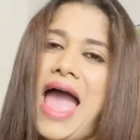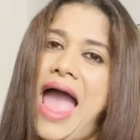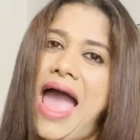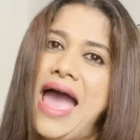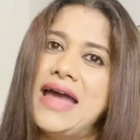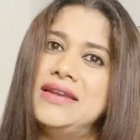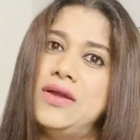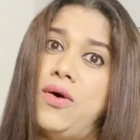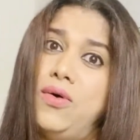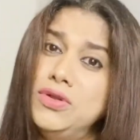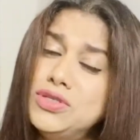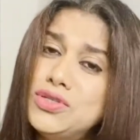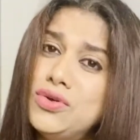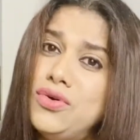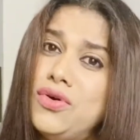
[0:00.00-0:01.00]
And
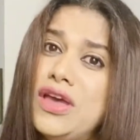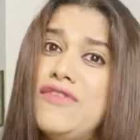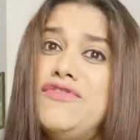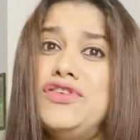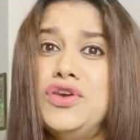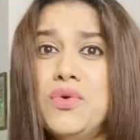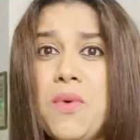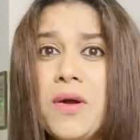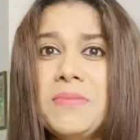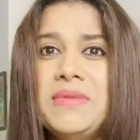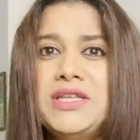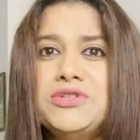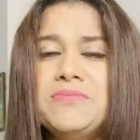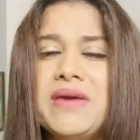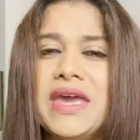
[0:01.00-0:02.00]
also, if you want
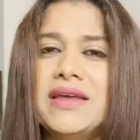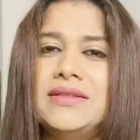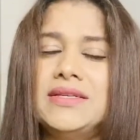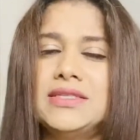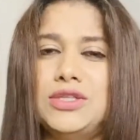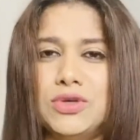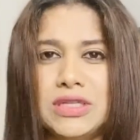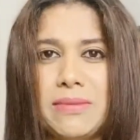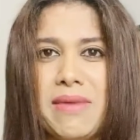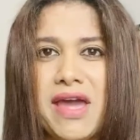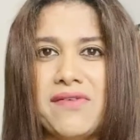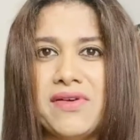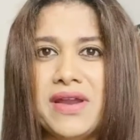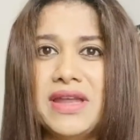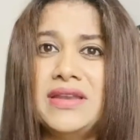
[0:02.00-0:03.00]
me to make this dosa
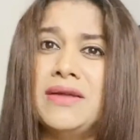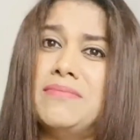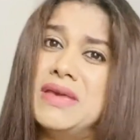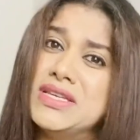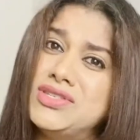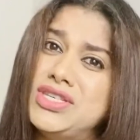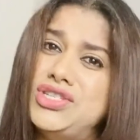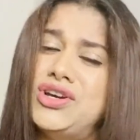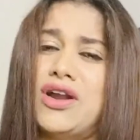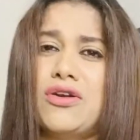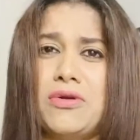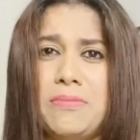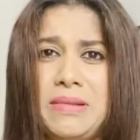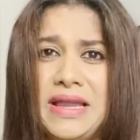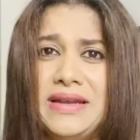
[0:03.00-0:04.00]
batter in a mixie jar
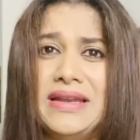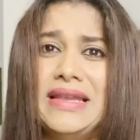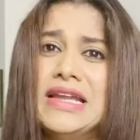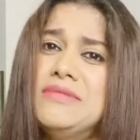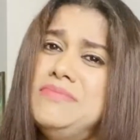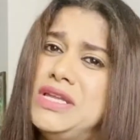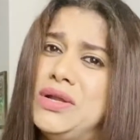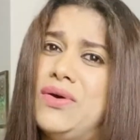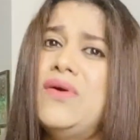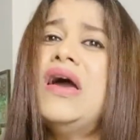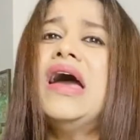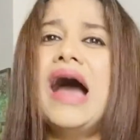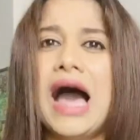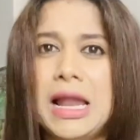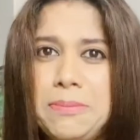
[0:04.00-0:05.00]
or a blender, let me know.
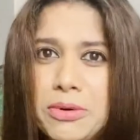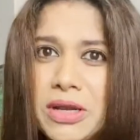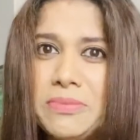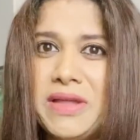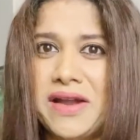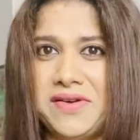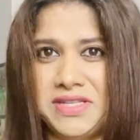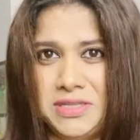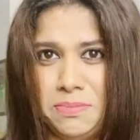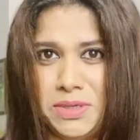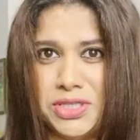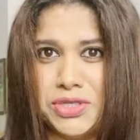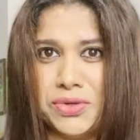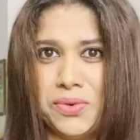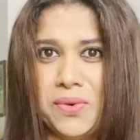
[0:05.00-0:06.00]
I'll put up that recipe
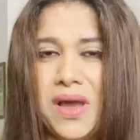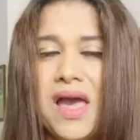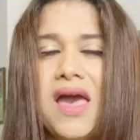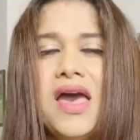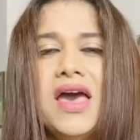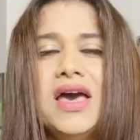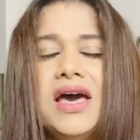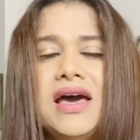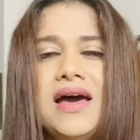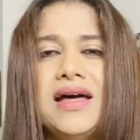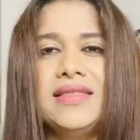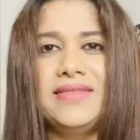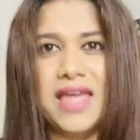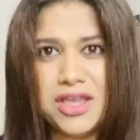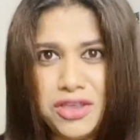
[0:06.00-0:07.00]
too.
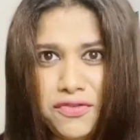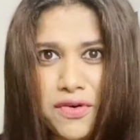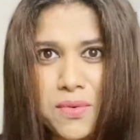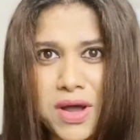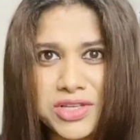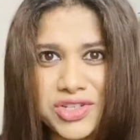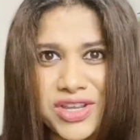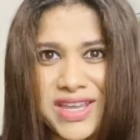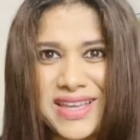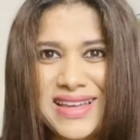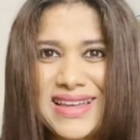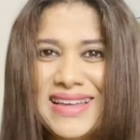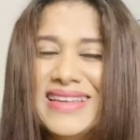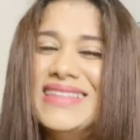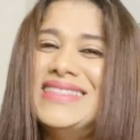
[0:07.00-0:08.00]
Thank you for watching.
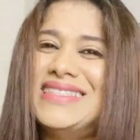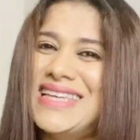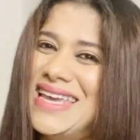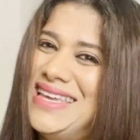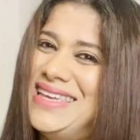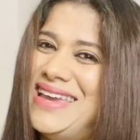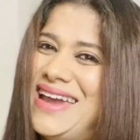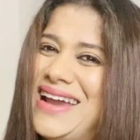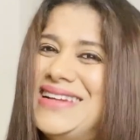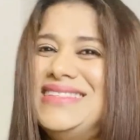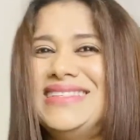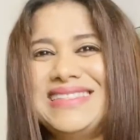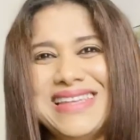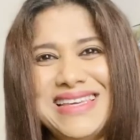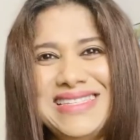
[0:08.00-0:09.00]
Take care,
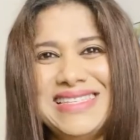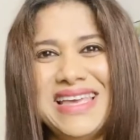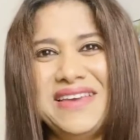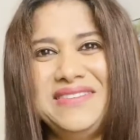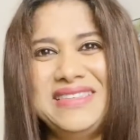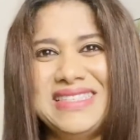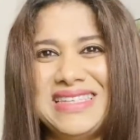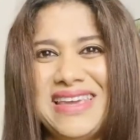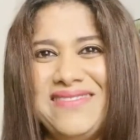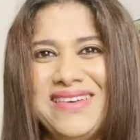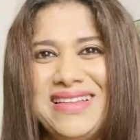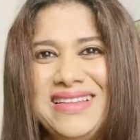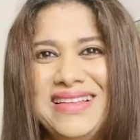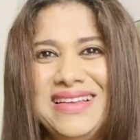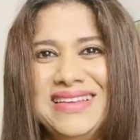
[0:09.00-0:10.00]
stay safe, stay
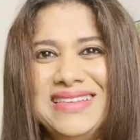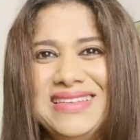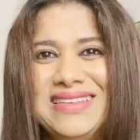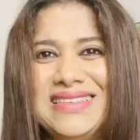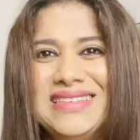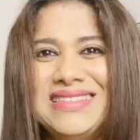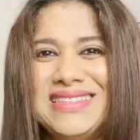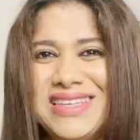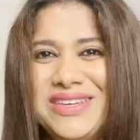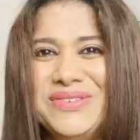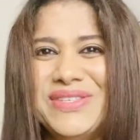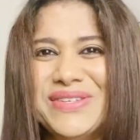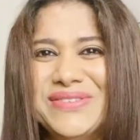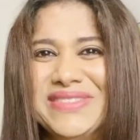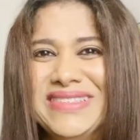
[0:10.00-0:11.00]
well. See you
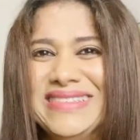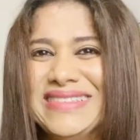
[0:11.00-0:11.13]
soon.